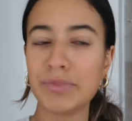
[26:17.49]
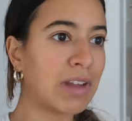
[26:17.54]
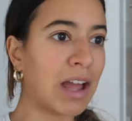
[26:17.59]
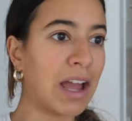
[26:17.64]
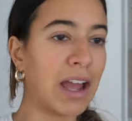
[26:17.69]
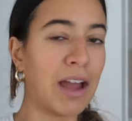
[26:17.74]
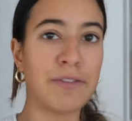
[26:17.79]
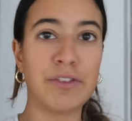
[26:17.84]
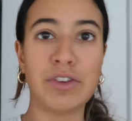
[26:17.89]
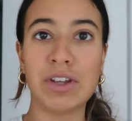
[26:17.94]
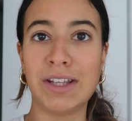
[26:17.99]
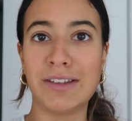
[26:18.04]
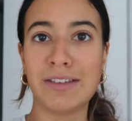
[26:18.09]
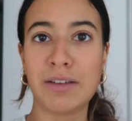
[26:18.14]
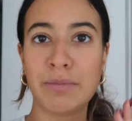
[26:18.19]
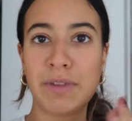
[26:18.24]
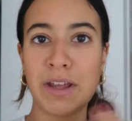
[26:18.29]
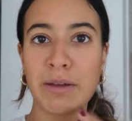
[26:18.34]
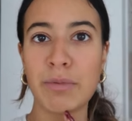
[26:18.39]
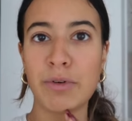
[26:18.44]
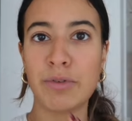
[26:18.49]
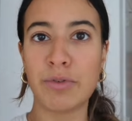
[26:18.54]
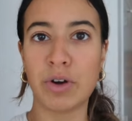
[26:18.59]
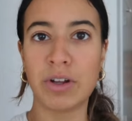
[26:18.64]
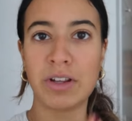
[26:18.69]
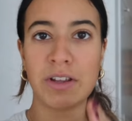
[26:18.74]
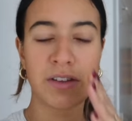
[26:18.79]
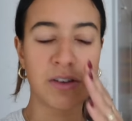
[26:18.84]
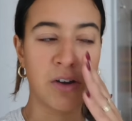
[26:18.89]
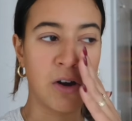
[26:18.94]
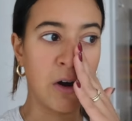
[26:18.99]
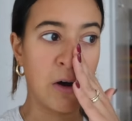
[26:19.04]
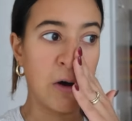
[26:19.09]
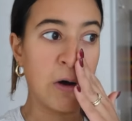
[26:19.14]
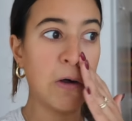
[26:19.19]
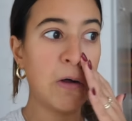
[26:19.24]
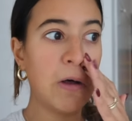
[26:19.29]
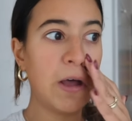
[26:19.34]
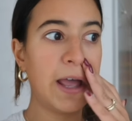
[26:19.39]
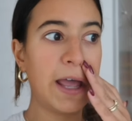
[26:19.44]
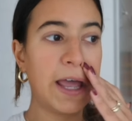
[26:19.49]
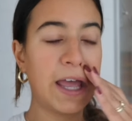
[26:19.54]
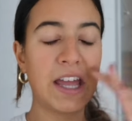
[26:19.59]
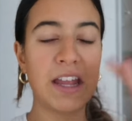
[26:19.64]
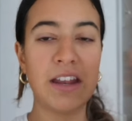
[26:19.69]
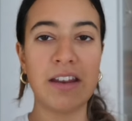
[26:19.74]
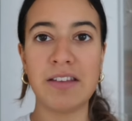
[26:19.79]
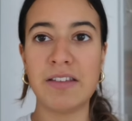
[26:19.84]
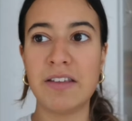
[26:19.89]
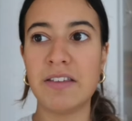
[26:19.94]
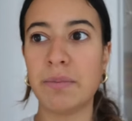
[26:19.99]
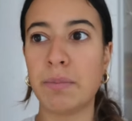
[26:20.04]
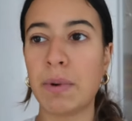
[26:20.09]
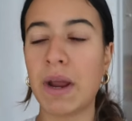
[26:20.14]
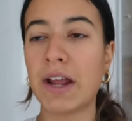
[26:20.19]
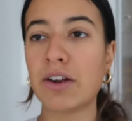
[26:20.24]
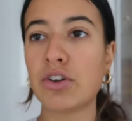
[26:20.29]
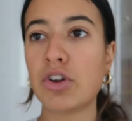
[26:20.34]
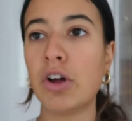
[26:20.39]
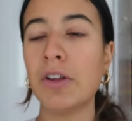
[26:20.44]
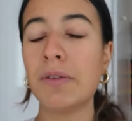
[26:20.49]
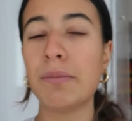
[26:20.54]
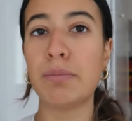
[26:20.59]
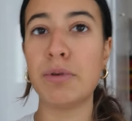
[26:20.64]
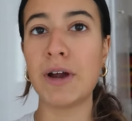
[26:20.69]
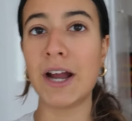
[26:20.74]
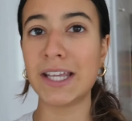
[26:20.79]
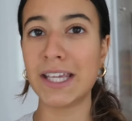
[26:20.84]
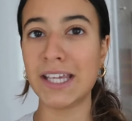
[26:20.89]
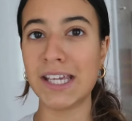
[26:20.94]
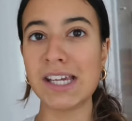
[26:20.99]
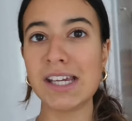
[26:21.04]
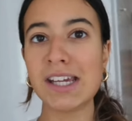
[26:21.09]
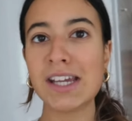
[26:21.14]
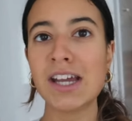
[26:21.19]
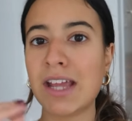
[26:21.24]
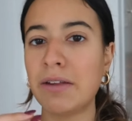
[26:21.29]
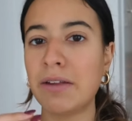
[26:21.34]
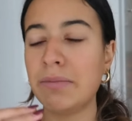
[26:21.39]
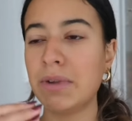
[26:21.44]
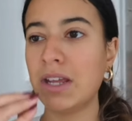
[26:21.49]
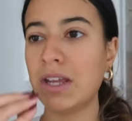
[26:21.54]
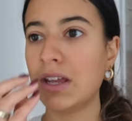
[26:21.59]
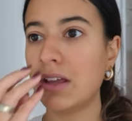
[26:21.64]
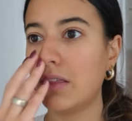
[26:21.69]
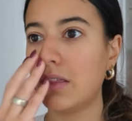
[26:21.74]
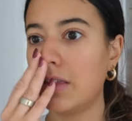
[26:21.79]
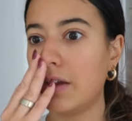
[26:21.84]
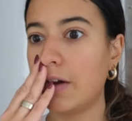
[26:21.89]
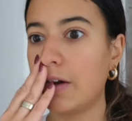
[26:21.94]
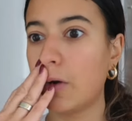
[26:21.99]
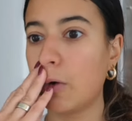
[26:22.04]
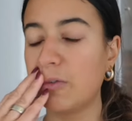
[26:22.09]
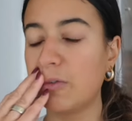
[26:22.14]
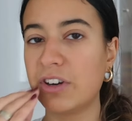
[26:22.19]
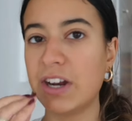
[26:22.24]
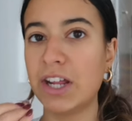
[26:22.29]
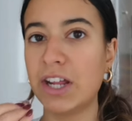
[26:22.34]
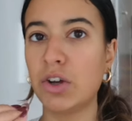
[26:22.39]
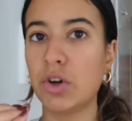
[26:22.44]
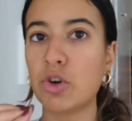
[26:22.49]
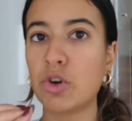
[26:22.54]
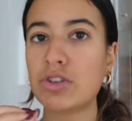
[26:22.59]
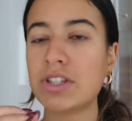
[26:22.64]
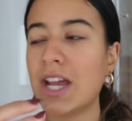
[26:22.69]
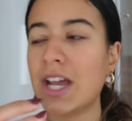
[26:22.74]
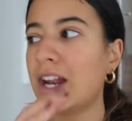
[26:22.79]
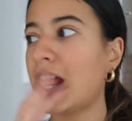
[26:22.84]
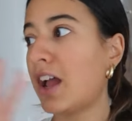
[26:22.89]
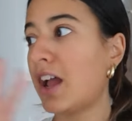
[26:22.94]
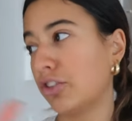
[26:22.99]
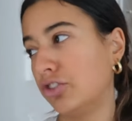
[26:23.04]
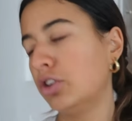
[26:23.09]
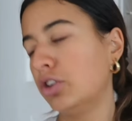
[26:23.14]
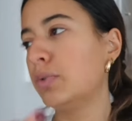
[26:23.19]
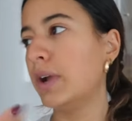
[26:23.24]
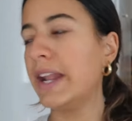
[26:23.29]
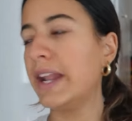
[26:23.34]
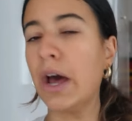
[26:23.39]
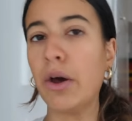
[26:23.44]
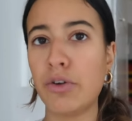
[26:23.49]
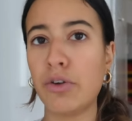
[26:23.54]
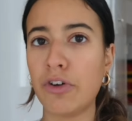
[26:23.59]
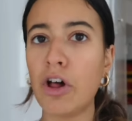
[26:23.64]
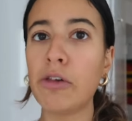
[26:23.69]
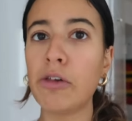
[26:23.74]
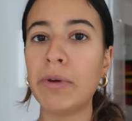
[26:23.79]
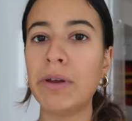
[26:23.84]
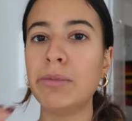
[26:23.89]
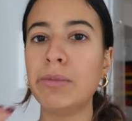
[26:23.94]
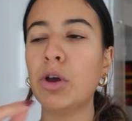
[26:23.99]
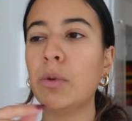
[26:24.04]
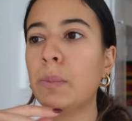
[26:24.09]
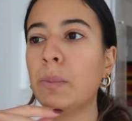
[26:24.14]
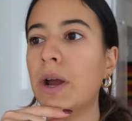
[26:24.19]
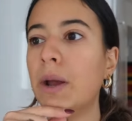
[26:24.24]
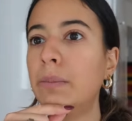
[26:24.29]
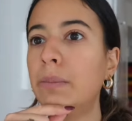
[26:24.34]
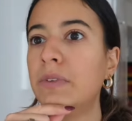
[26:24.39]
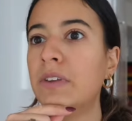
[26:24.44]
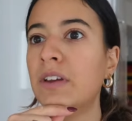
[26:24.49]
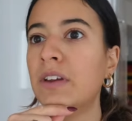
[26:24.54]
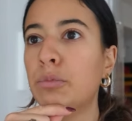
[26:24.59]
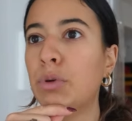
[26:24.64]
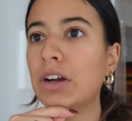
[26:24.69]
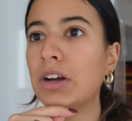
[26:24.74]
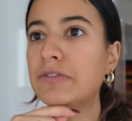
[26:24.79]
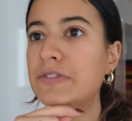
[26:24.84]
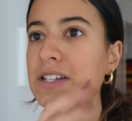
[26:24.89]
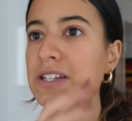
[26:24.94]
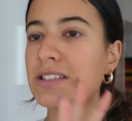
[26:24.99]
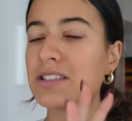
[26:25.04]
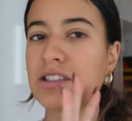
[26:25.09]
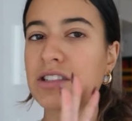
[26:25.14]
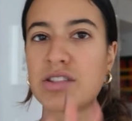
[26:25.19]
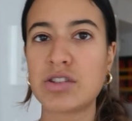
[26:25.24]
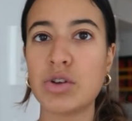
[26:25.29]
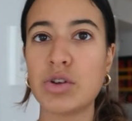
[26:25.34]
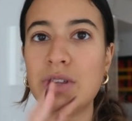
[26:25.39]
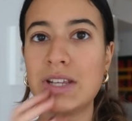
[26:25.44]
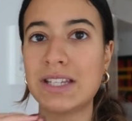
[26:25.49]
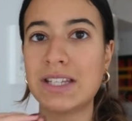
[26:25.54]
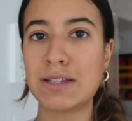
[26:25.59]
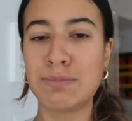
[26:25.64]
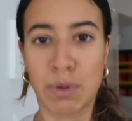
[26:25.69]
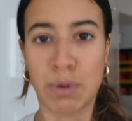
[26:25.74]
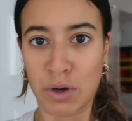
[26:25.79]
I have to eat something before this call and this brand called Brekki sent me their overnight oats and I actually ran out of all my meal prepped breakfast so this is